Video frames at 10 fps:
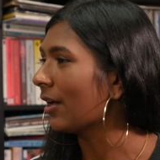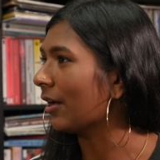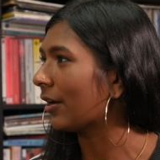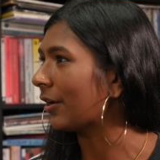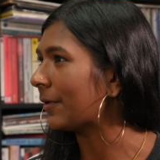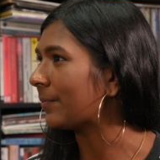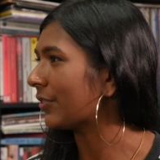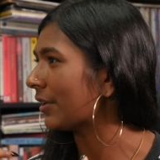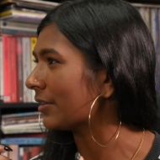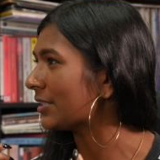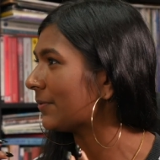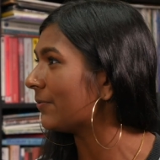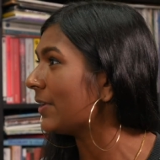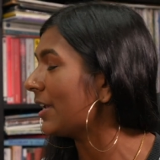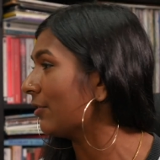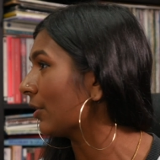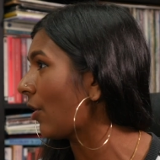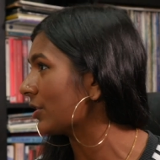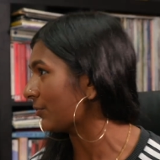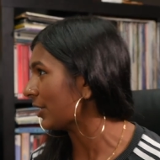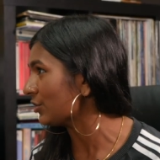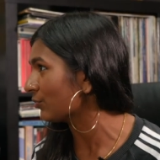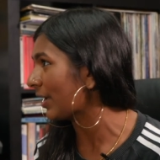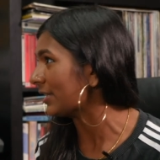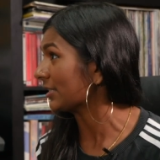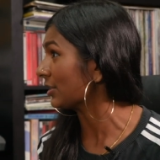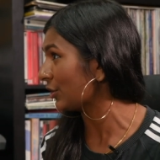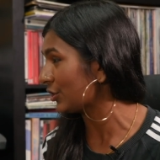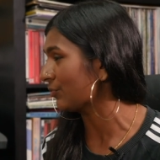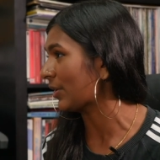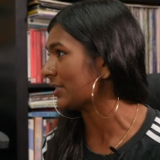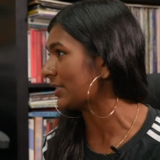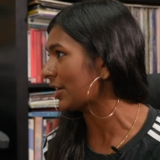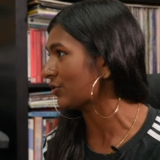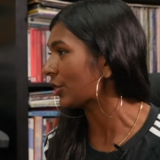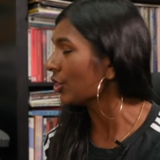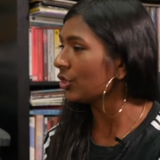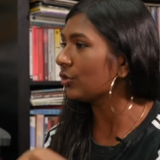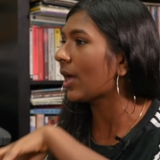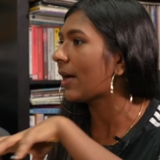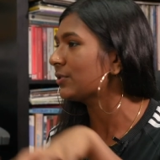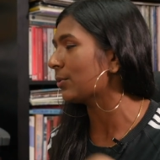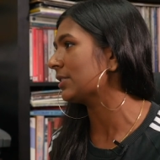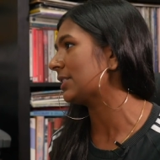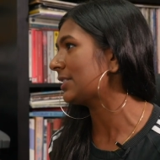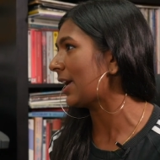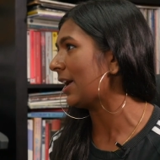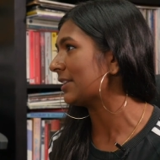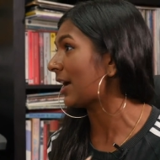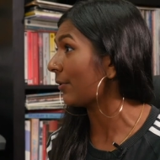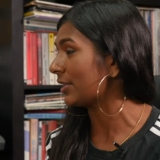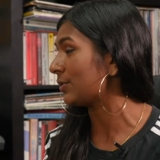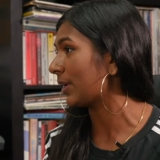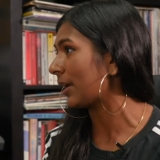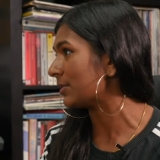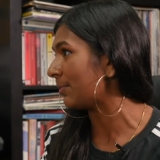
um, the severe incarceration rates, exclusion rates, etc., mm -hmm. you have to understand how it is we came